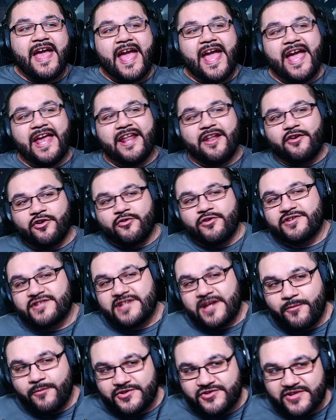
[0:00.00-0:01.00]
And, of
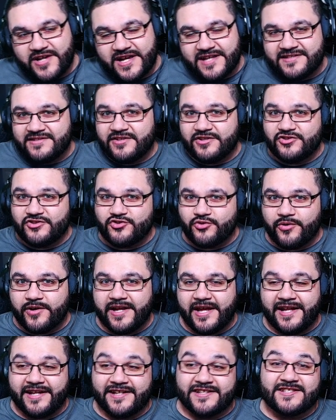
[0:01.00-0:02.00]
course, I want you guys to
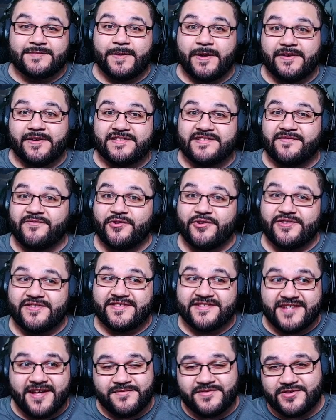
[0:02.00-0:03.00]
enjoy and experience it for
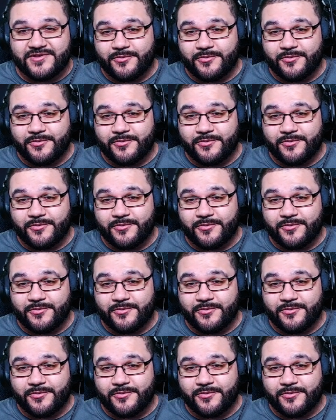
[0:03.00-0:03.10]
yourselves.